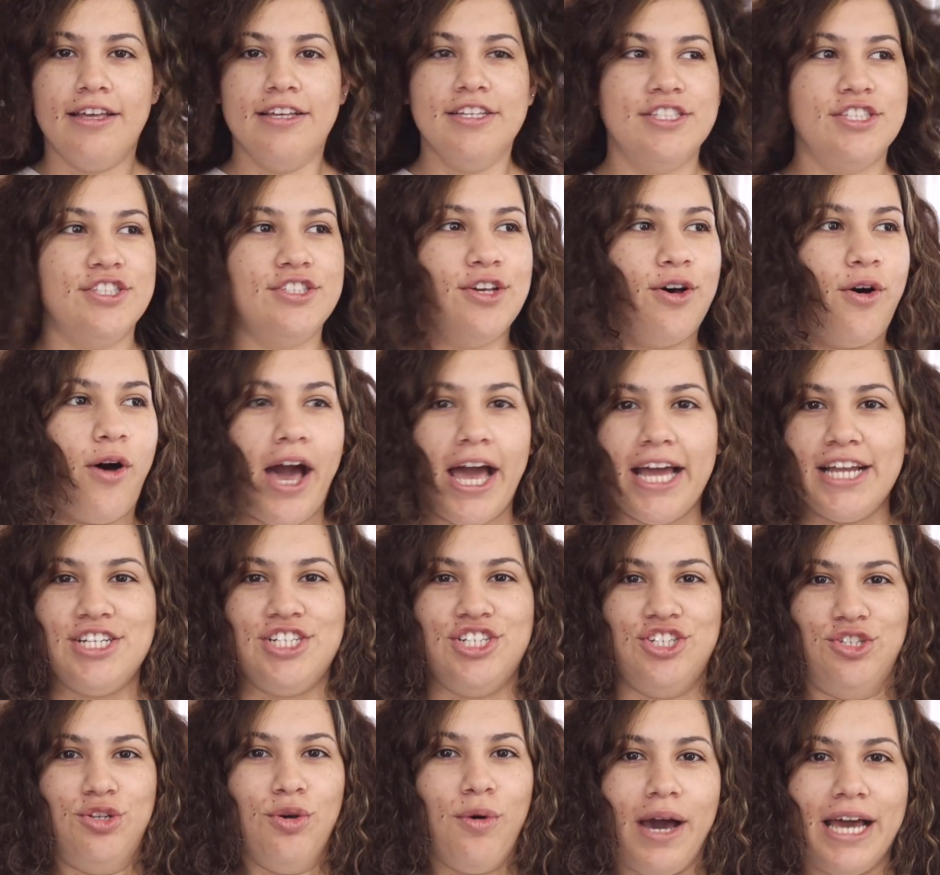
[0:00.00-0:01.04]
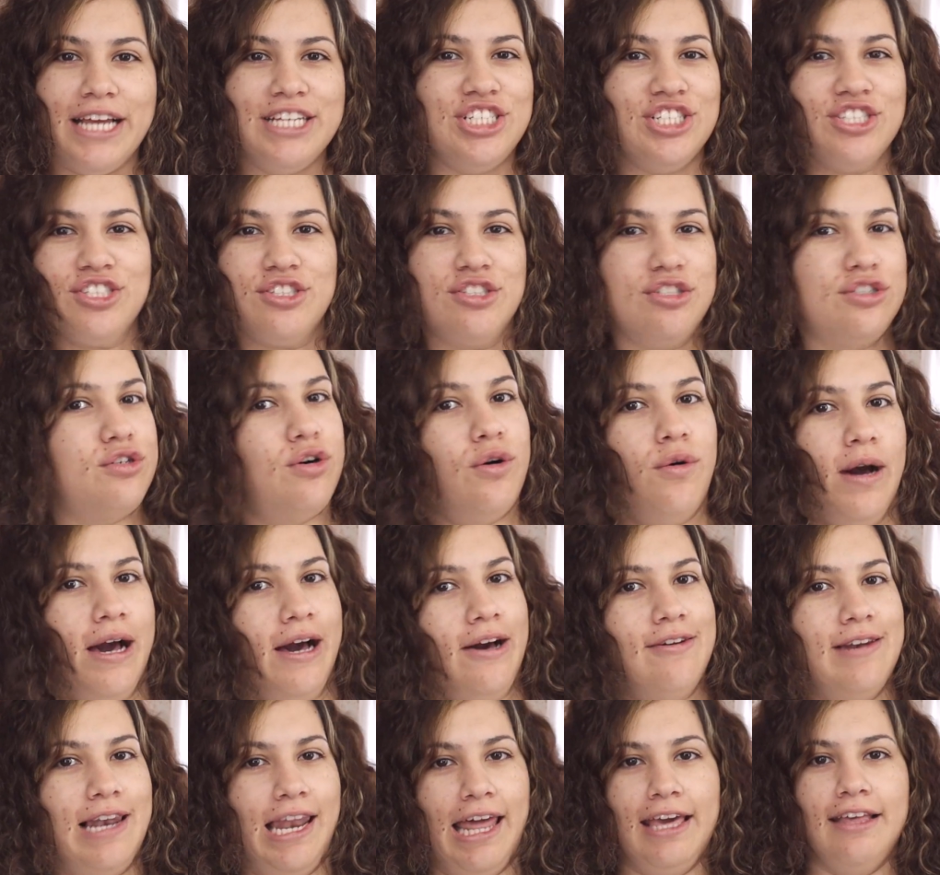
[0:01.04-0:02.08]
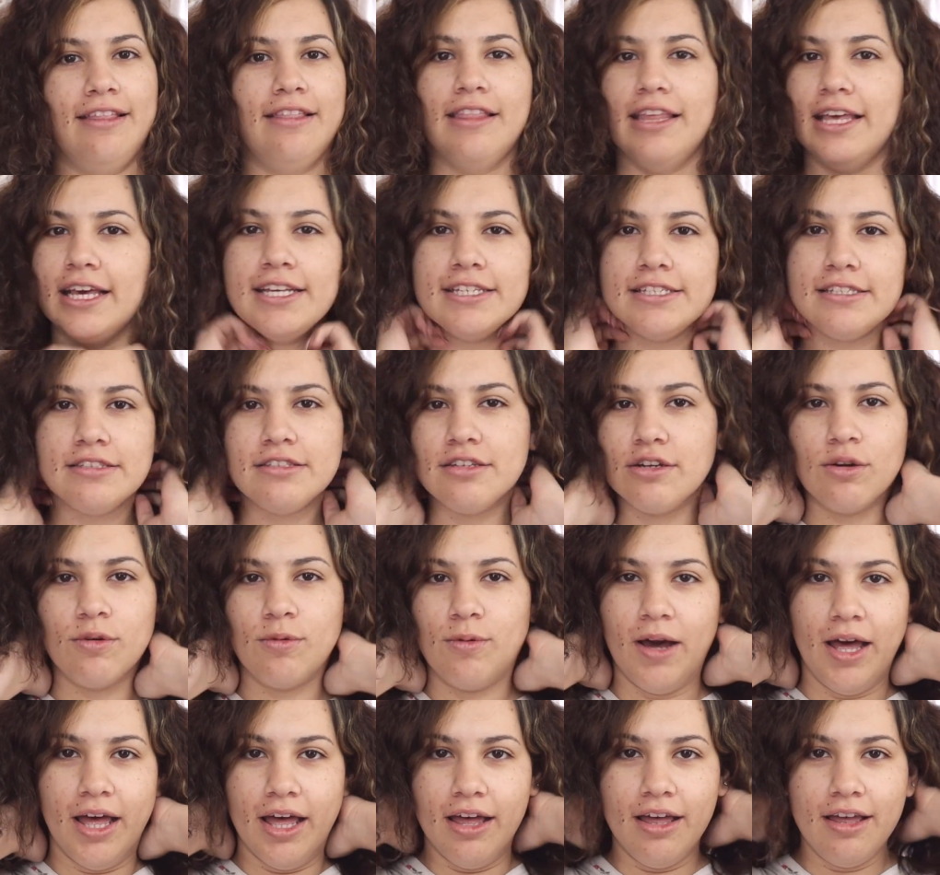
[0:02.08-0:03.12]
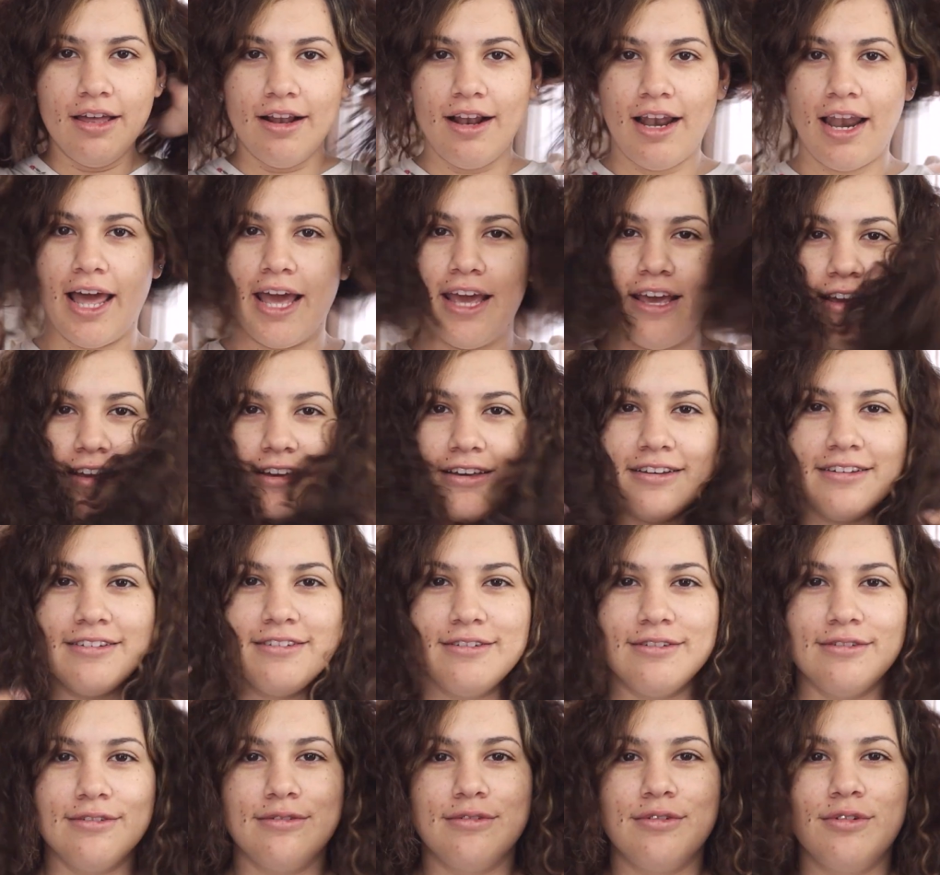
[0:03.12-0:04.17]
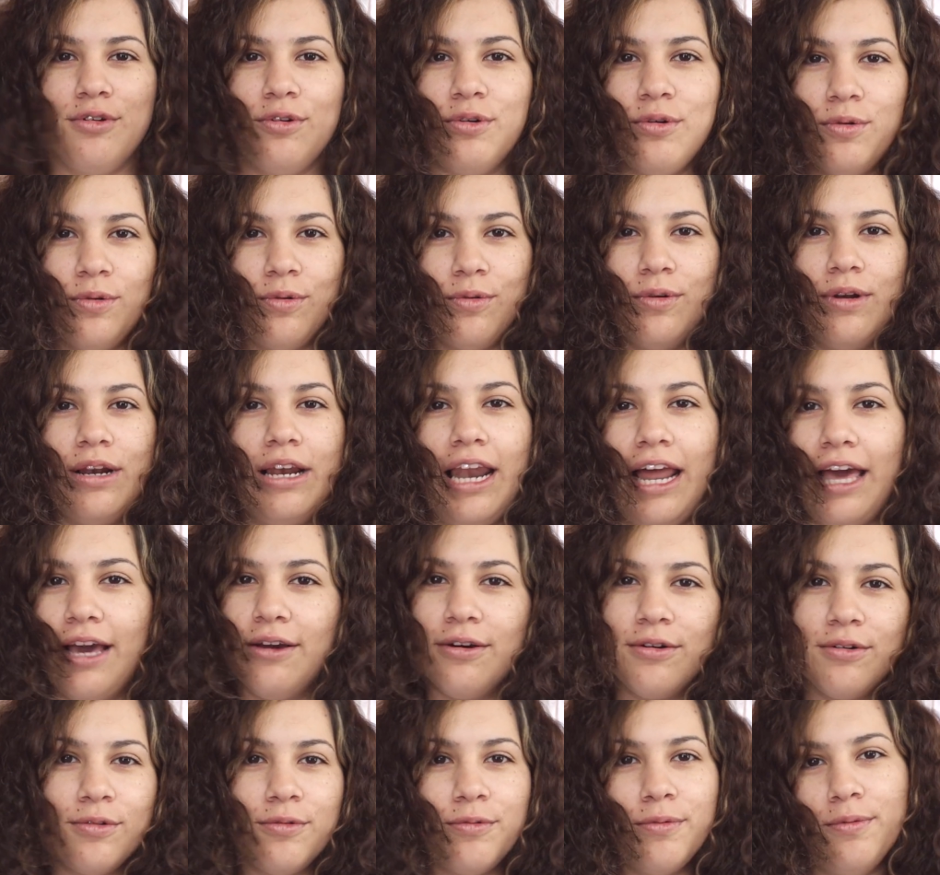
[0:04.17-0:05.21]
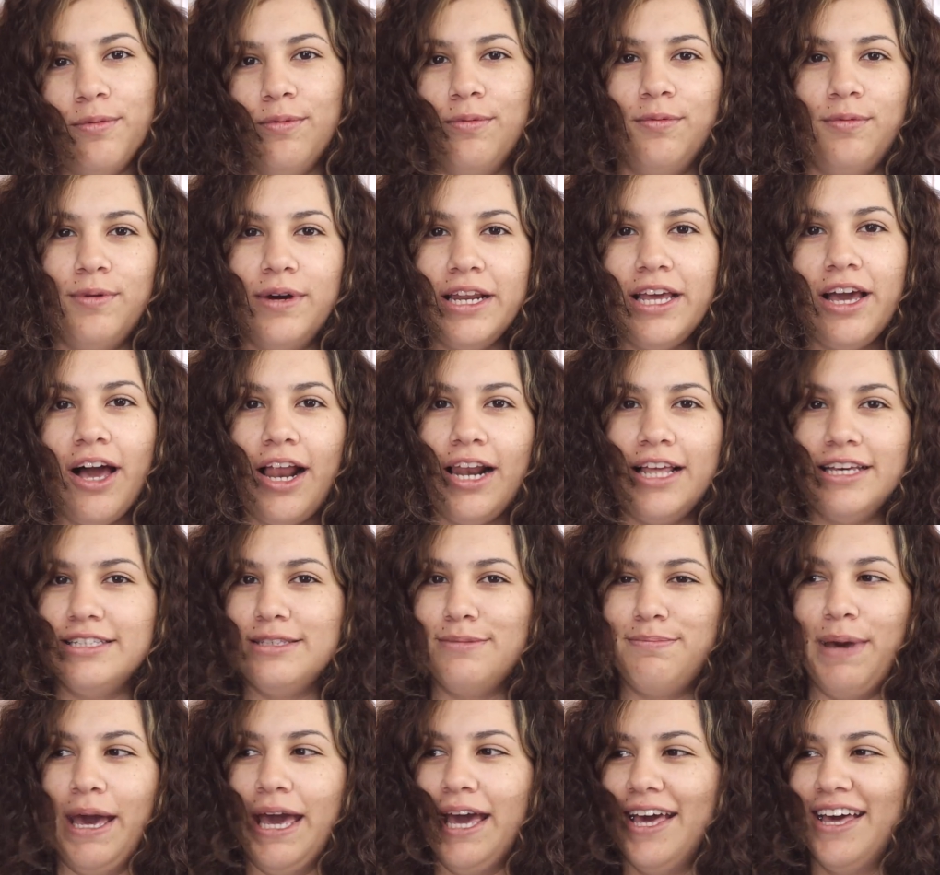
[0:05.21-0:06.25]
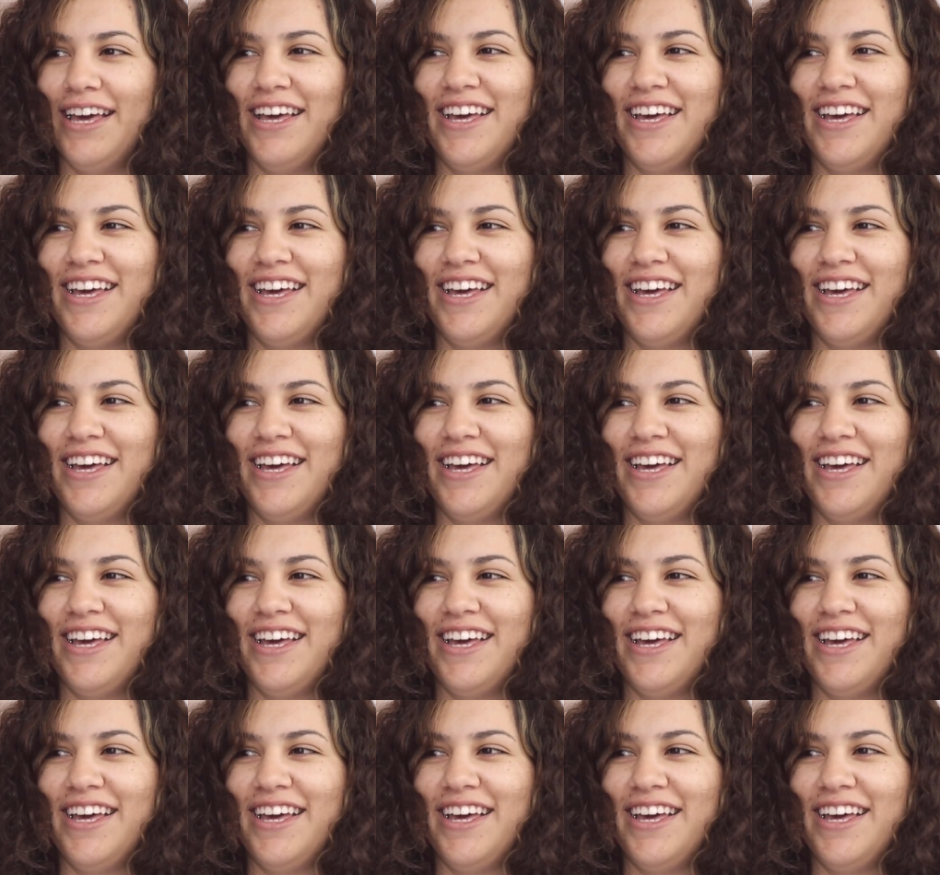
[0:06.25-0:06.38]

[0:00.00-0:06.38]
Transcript: So do I just go out like this or what? Like what do y'all expect?